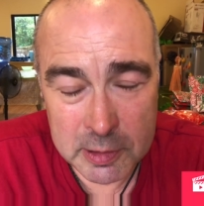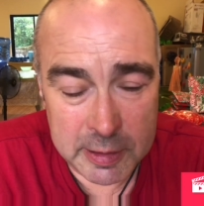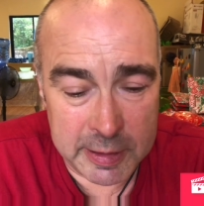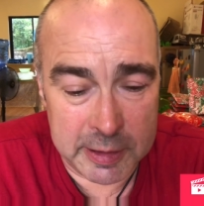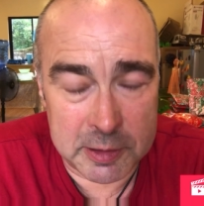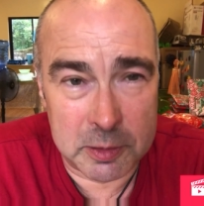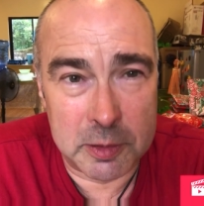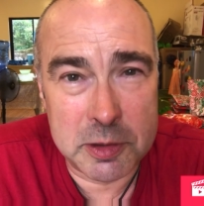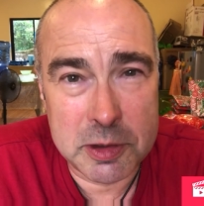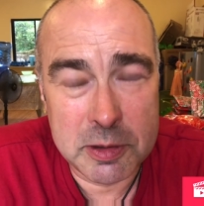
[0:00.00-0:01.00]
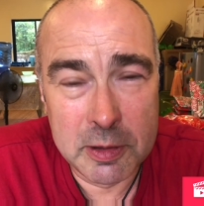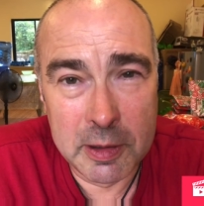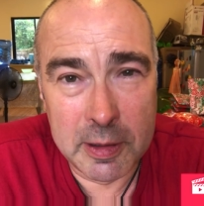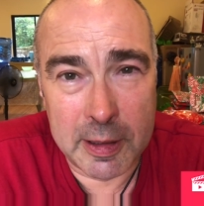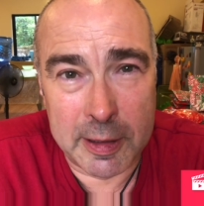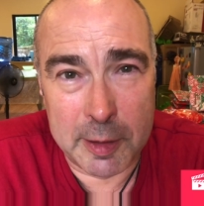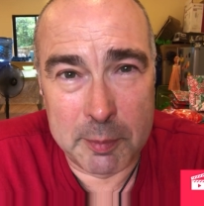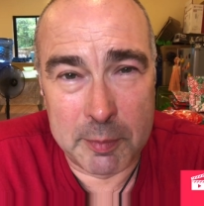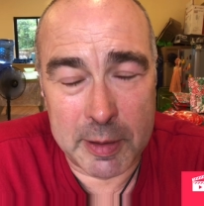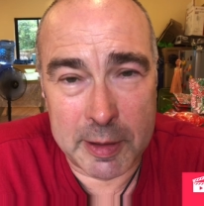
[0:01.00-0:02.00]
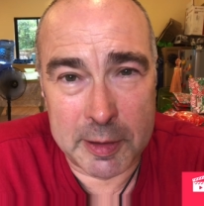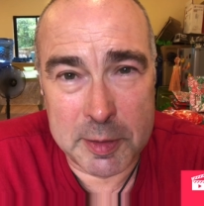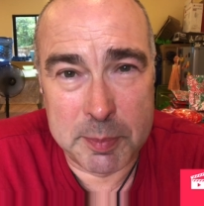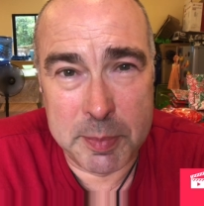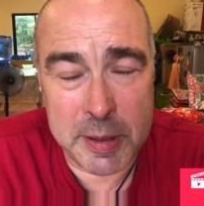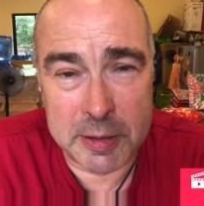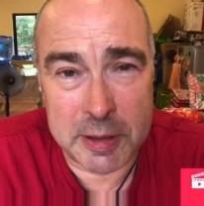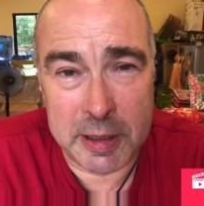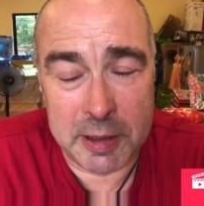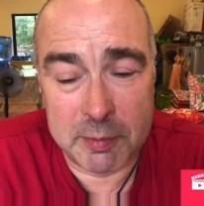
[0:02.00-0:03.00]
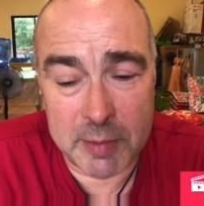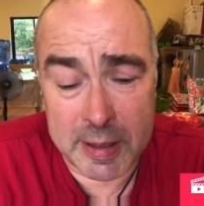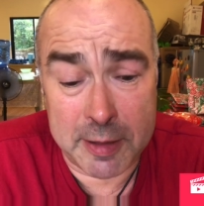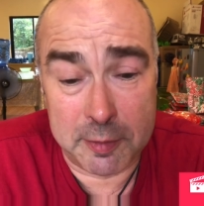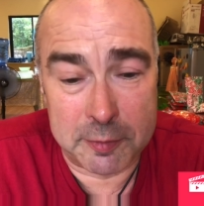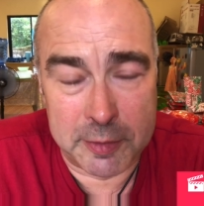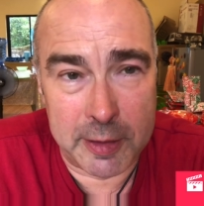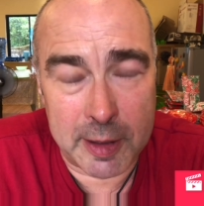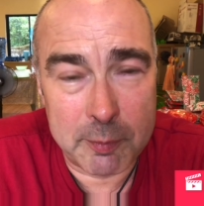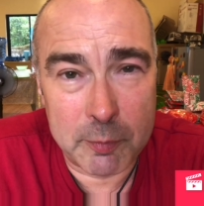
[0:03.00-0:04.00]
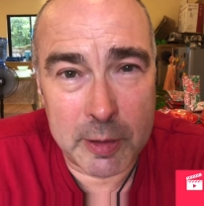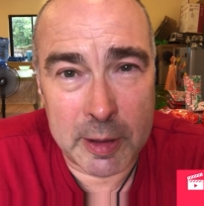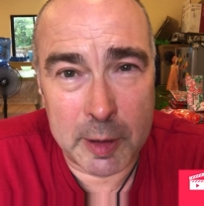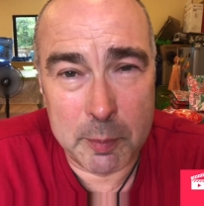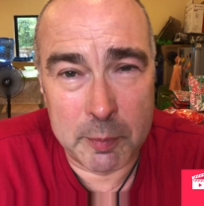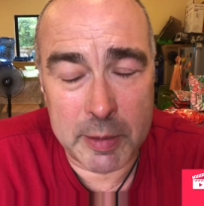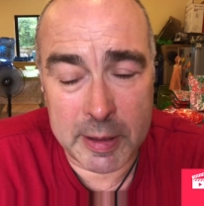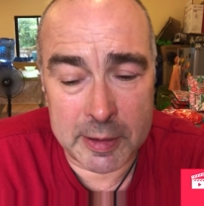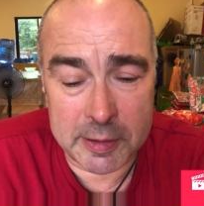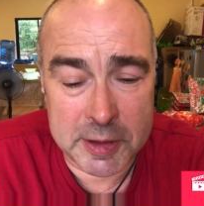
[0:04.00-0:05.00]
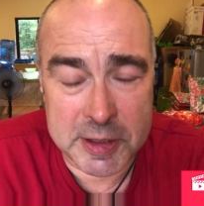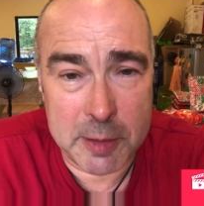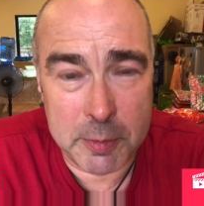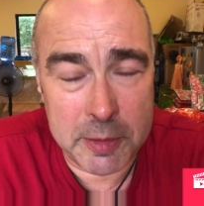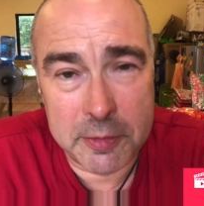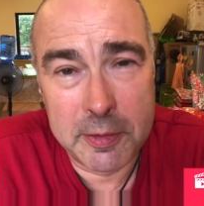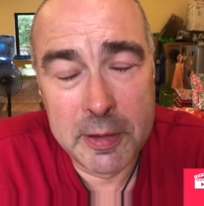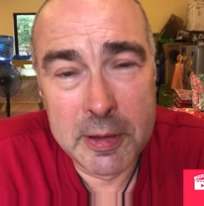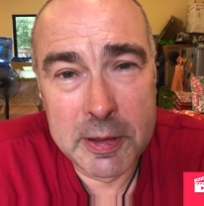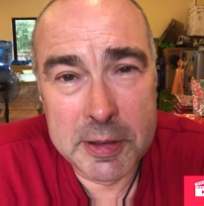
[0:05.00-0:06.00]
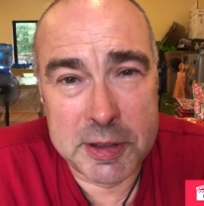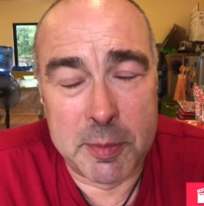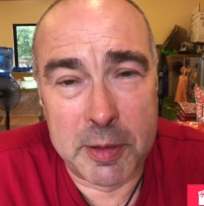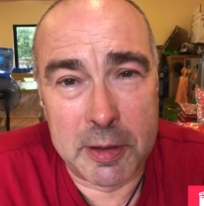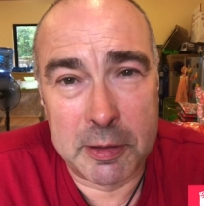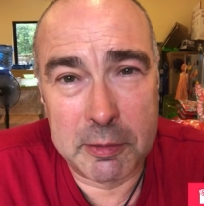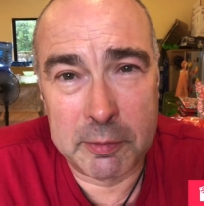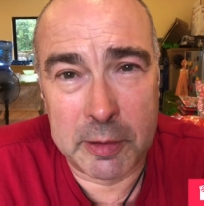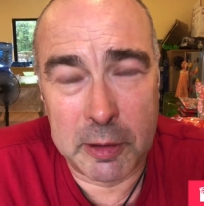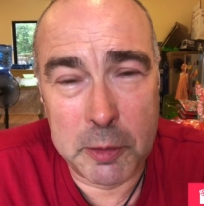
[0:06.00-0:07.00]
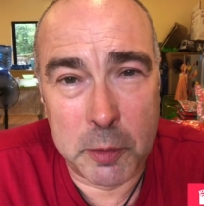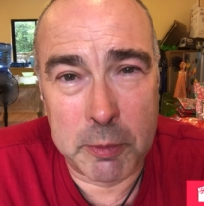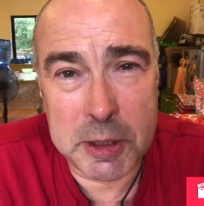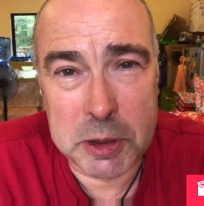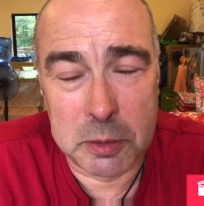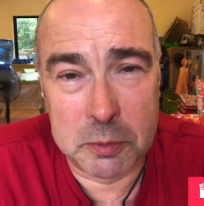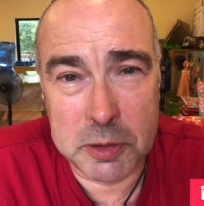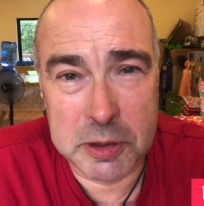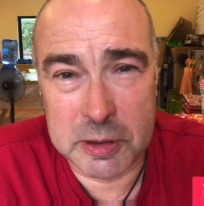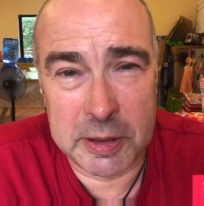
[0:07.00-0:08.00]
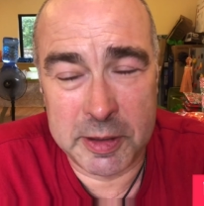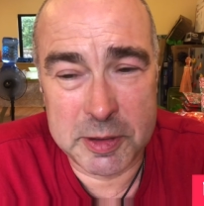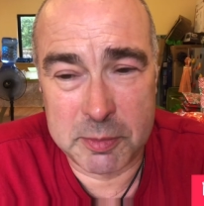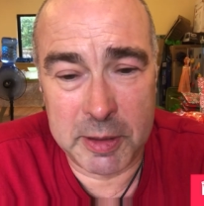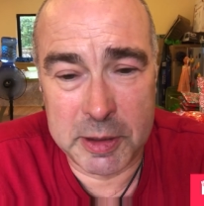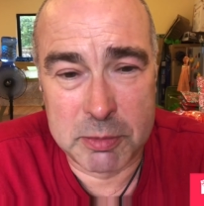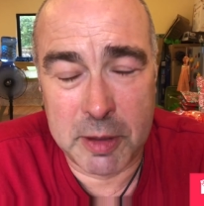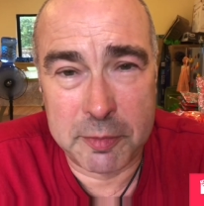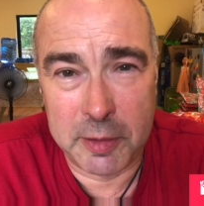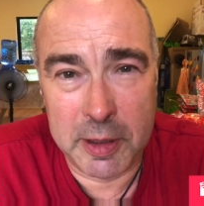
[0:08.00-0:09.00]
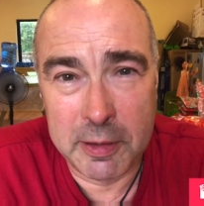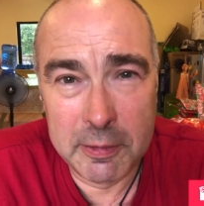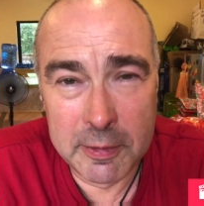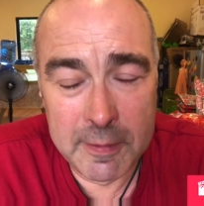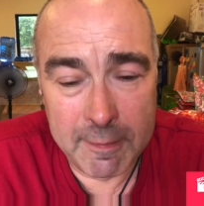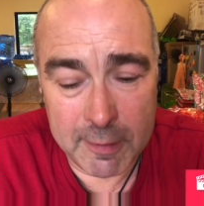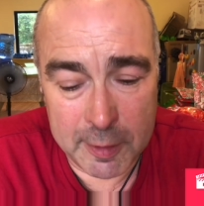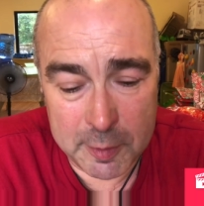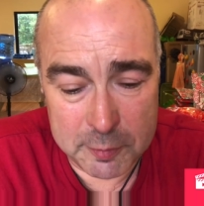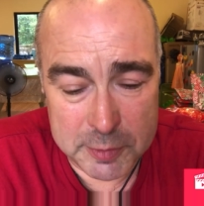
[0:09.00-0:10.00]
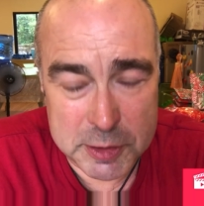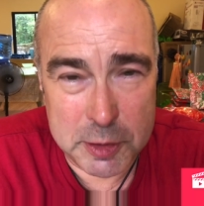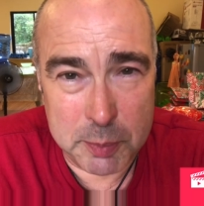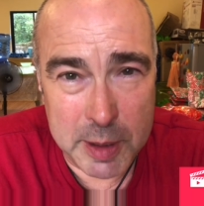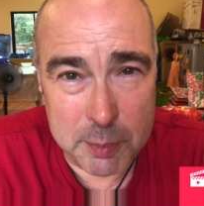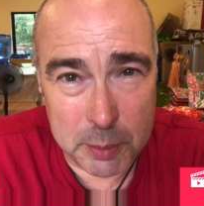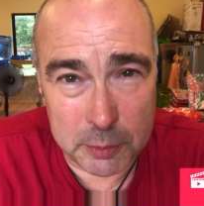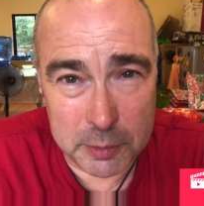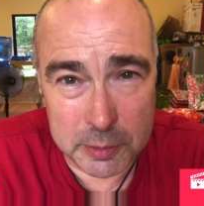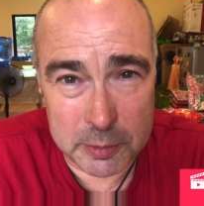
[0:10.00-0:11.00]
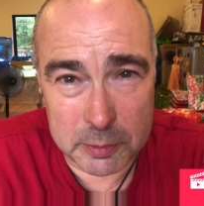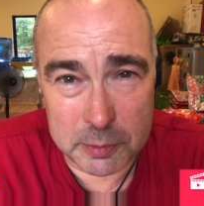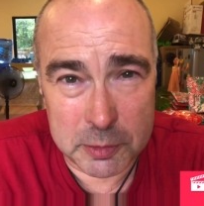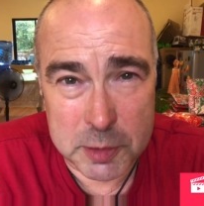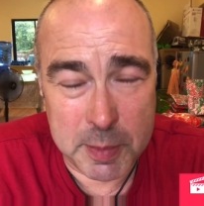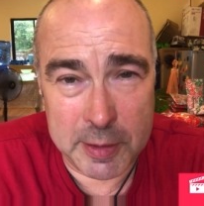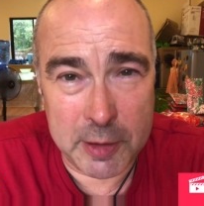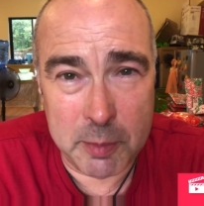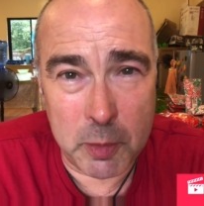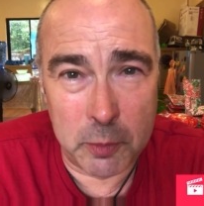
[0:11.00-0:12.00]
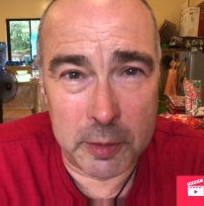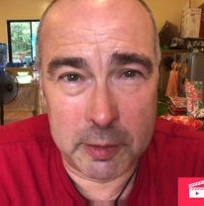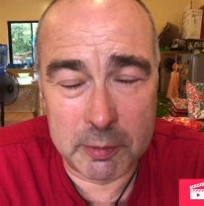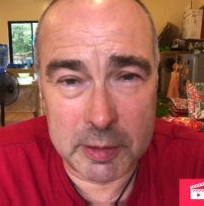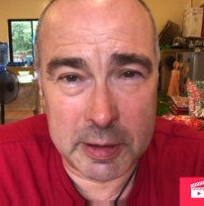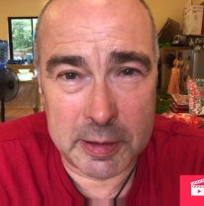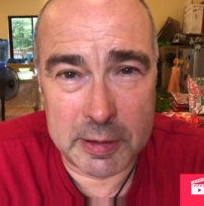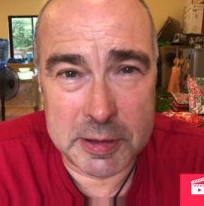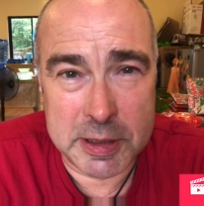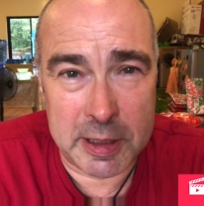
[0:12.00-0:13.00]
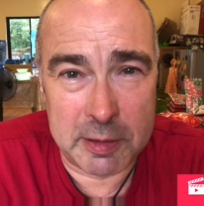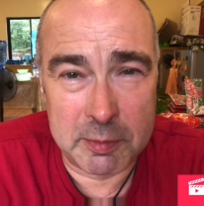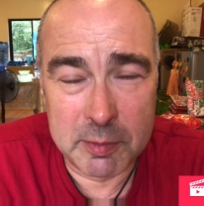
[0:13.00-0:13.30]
$8, and be able to eat out for that. And the same with some of the local restaurants. It's roughly, for 2 people, you'll spend no more than £10